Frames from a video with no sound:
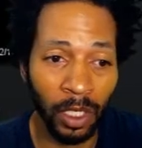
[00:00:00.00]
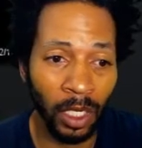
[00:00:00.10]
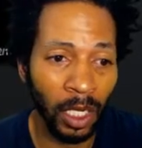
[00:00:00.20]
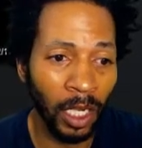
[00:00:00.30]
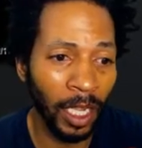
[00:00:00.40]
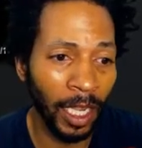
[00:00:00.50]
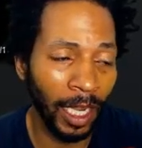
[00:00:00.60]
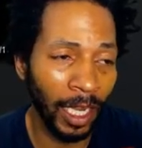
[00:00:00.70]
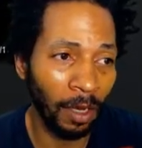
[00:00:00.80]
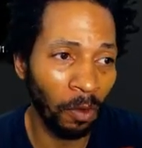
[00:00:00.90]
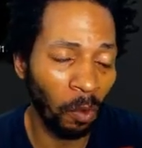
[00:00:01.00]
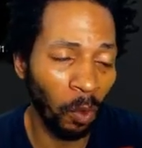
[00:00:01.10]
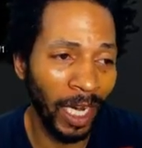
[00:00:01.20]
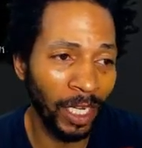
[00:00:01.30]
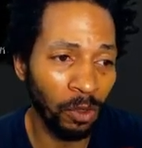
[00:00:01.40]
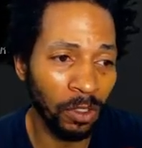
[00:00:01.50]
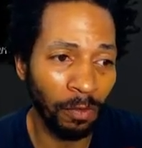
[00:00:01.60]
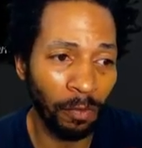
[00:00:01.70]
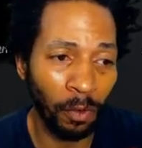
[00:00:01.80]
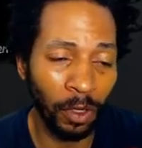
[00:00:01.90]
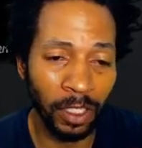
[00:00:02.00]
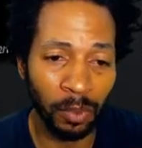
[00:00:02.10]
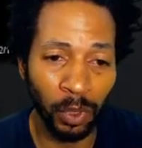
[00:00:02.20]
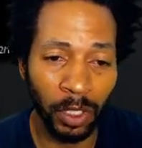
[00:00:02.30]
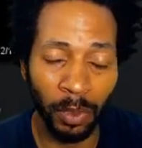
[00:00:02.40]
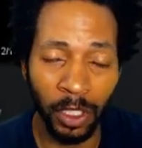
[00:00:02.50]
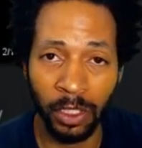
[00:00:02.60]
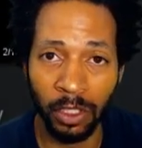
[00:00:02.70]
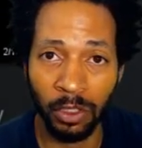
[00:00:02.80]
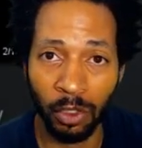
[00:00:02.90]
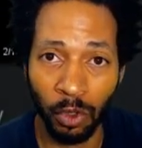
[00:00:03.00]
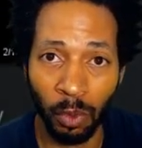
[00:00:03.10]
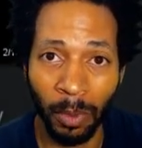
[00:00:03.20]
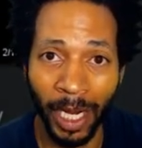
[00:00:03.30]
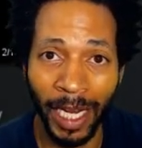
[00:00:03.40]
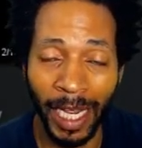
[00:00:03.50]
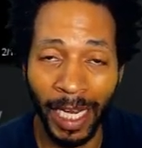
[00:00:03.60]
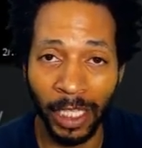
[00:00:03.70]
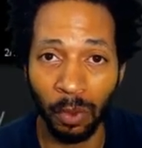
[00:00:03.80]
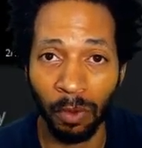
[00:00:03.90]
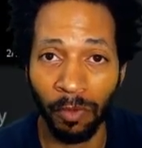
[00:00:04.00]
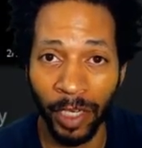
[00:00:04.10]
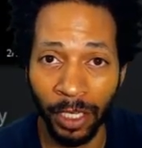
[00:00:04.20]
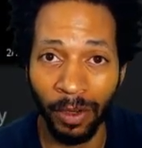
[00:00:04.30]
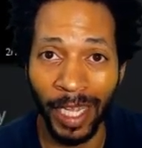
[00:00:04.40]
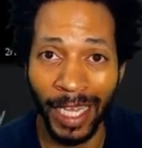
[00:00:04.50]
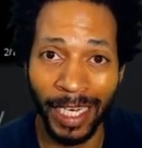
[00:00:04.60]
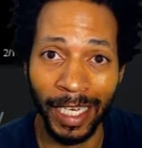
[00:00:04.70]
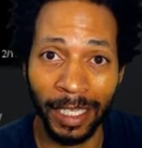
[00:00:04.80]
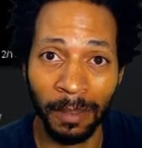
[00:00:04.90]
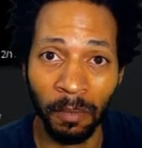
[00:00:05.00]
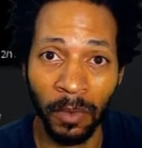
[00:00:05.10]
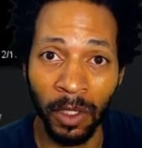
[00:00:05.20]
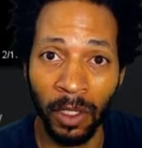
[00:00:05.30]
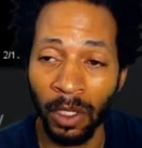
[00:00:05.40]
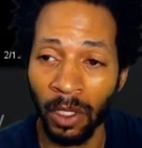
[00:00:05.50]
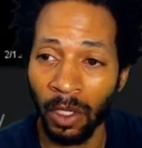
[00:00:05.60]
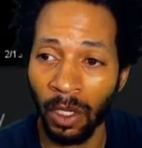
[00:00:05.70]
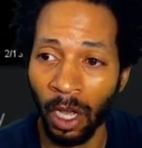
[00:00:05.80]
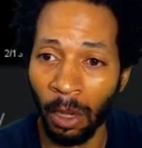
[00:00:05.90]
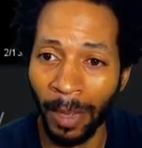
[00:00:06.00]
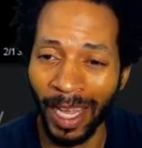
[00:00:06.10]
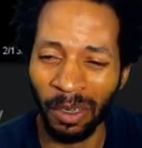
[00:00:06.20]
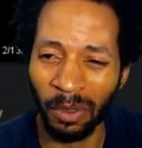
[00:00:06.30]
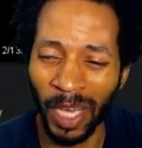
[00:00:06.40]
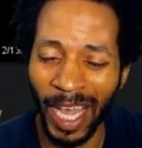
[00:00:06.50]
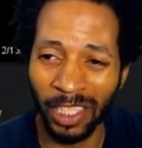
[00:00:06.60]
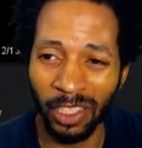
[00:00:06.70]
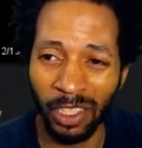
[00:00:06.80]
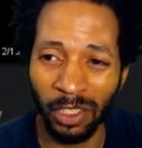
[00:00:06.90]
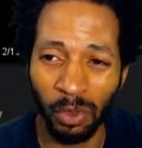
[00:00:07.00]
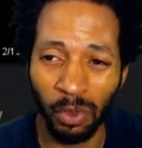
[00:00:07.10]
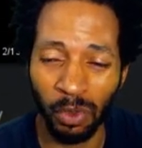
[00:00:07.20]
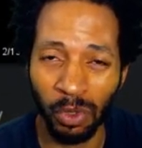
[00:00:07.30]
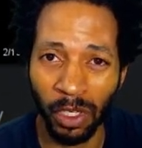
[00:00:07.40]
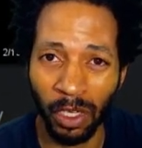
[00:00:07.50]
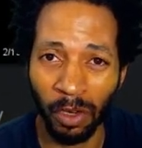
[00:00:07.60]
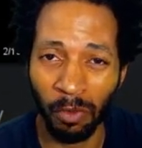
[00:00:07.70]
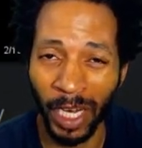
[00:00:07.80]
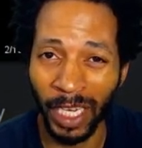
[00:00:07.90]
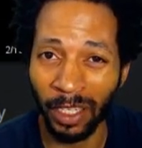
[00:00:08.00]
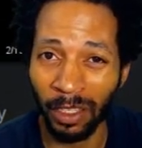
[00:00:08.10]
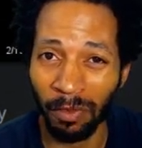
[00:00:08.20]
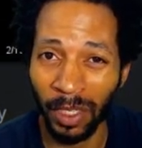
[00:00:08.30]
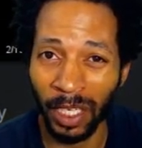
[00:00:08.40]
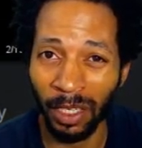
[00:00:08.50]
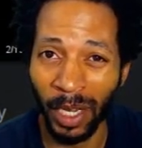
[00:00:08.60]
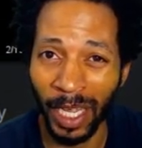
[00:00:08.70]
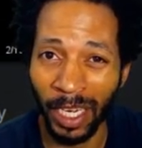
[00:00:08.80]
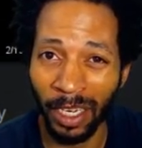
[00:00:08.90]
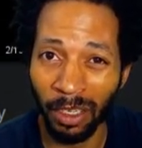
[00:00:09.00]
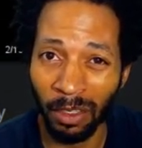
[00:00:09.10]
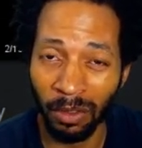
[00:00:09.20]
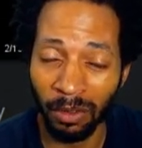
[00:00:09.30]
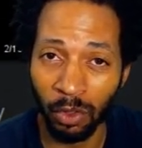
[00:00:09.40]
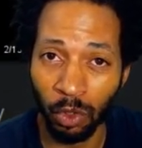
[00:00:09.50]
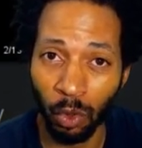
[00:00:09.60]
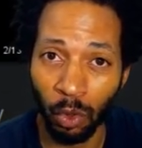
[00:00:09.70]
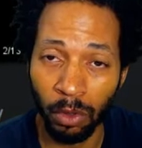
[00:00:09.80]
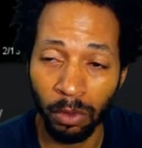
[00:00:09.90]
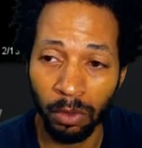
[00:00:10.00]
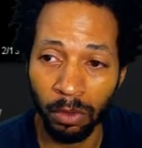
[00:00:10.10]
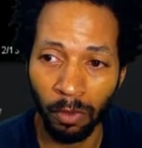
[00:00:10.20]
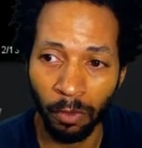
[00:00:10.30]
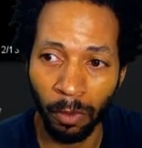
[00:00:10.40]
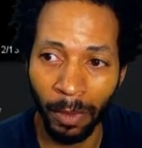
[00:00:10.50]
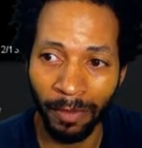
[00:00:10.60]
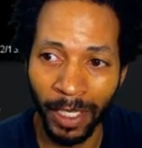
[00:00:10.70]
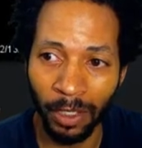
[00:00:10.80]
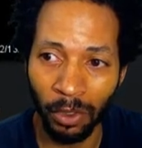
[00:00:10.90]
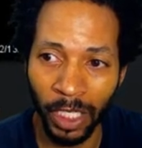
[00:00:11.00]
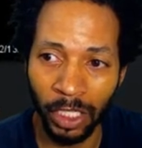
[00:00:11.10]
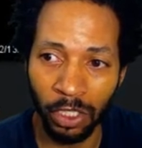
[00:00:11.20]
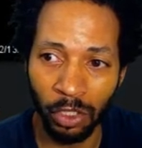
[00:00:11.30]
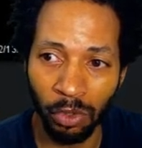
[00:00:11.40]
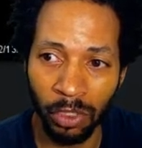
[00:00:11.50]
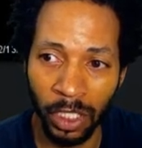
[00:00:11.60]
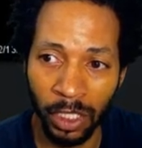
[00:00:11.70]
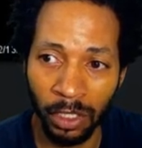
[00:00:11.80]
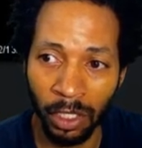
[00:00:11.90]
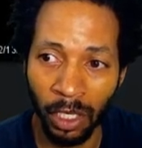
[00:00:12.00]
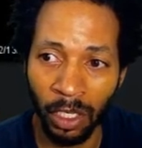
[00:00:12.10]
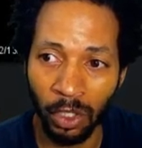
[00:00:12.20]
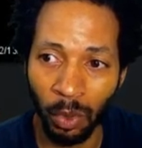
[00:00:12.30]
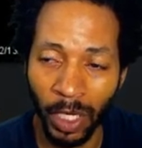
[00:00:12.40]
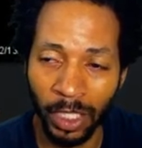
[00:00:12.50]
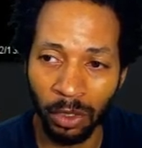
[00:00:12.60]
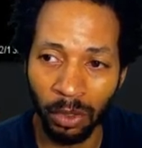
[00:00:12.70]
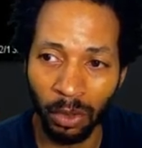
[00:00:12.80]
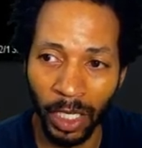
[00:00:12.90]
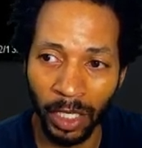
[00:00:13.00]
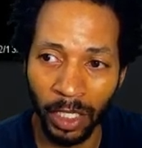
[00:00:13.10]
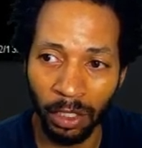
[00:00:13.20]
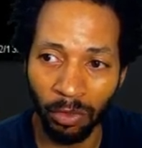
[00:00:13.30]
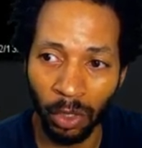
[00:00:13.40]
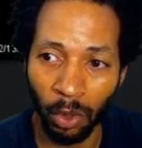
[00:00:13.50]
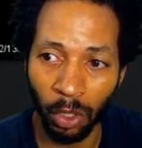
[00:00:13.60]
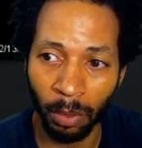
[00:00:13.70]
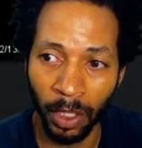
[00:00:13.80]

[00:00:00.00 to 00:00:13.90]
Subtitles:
And what I use it for is pretty much to do my actual video editing. I don't actually use a regular video editor tool for my videos. I just use this. So what I do, I click the record button